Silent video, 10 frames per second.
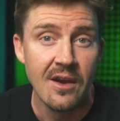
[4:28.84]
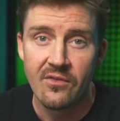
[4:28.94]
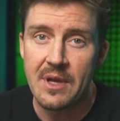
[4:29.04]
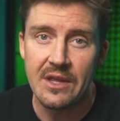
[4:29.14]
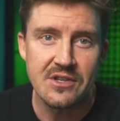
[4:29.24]

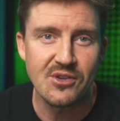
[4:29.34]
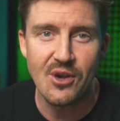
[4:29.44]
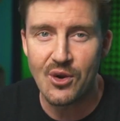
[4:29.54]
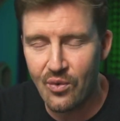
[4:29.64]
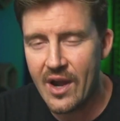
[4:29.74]
For me, this is
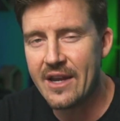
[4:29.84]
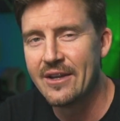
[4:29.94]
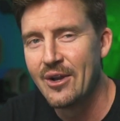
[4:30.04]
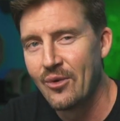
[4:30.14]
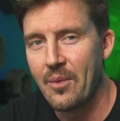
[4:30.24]
a great
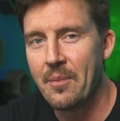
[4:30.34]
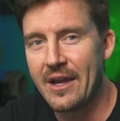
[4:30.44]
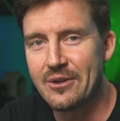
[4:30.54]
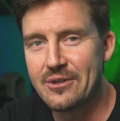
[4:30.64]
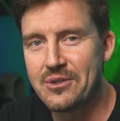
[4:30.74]

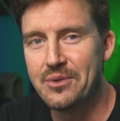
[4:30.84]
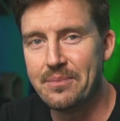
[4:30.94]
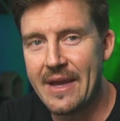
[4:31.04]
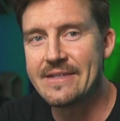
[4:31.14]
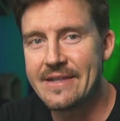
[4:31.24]
reminder to
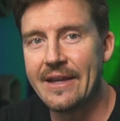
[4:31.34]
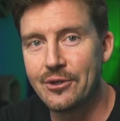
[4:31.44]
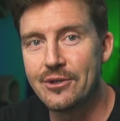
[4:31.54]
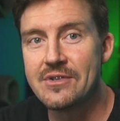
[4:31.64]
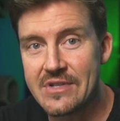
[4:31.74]

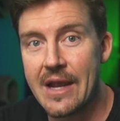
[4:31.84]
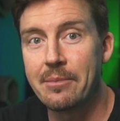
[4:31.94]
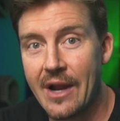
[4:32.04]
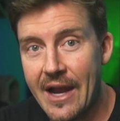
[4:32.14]
maintain good cyber